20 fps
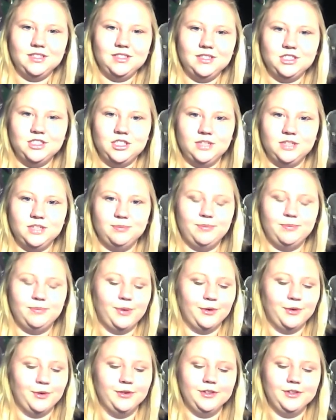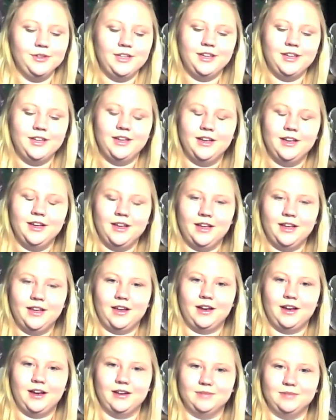she pulled
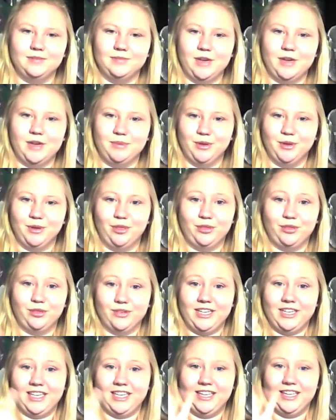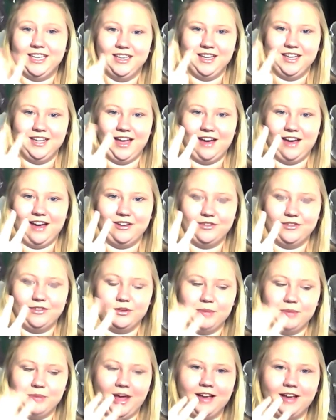um, number three out of
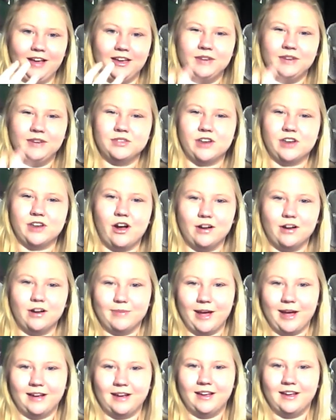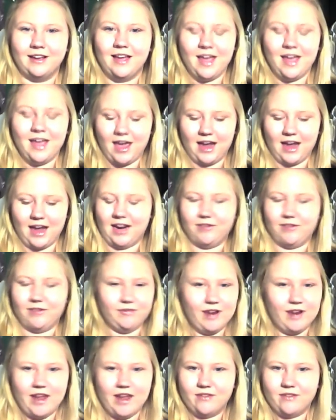her bag, and it was in hardback. And I've
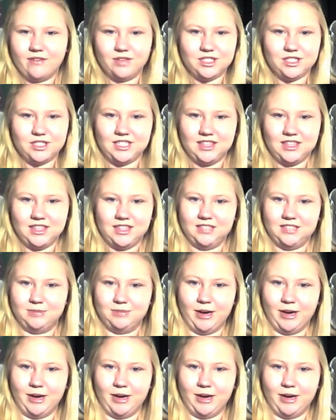never seen these